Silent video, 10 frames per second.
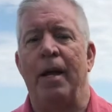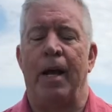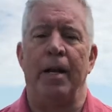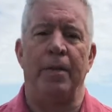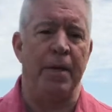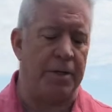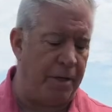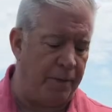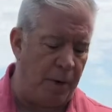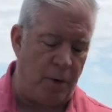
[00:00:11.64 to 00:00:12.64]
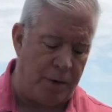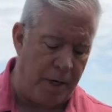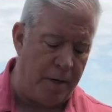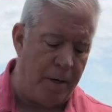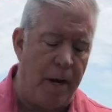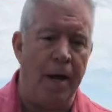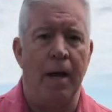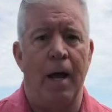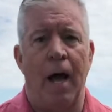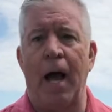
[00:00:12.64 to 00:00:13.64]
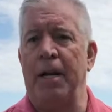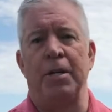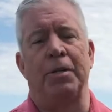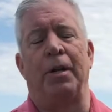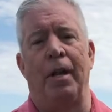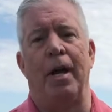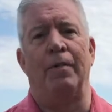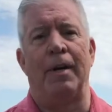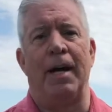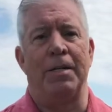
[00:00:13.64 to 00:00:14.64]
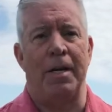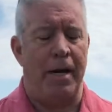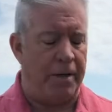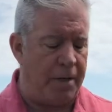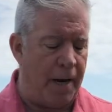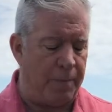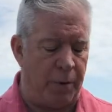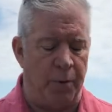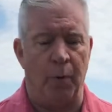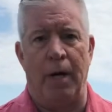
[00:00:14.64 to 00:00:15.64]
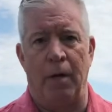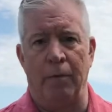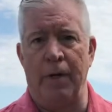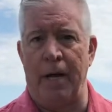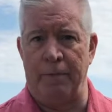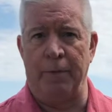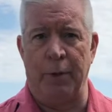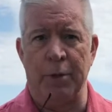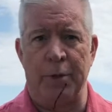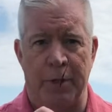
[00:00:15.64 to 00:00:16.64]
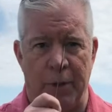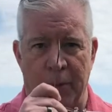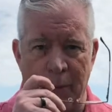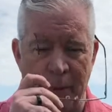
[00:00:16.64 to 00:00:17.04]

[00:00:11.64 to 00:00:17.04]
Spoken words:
And in this devotion, I just love Isaiah chapter 12 and verse 2.